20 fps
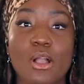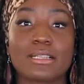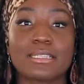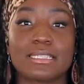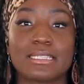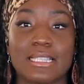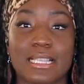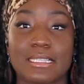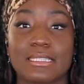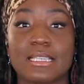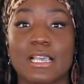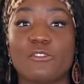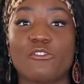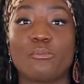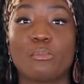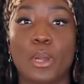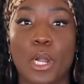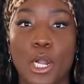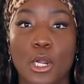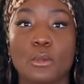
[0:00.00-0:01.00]
sense of
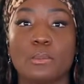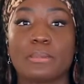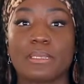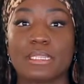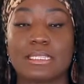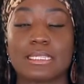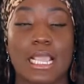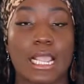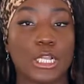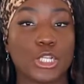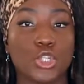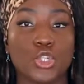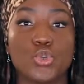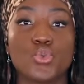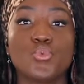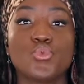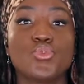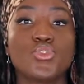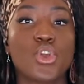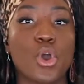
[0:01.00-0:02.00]
purpose and you
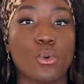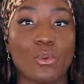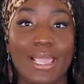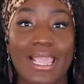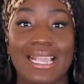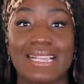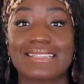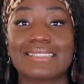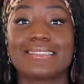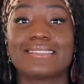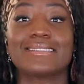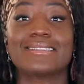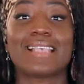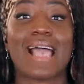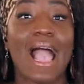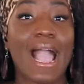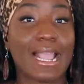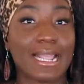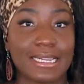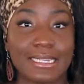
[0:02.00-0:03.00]
know
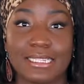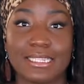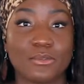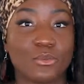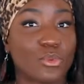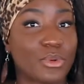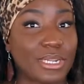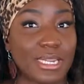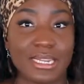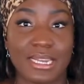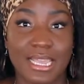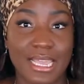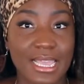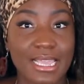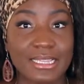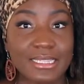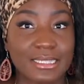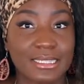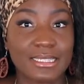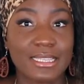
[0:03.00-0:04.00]
exactly what it
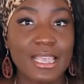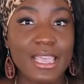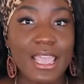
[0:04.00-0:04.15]
is,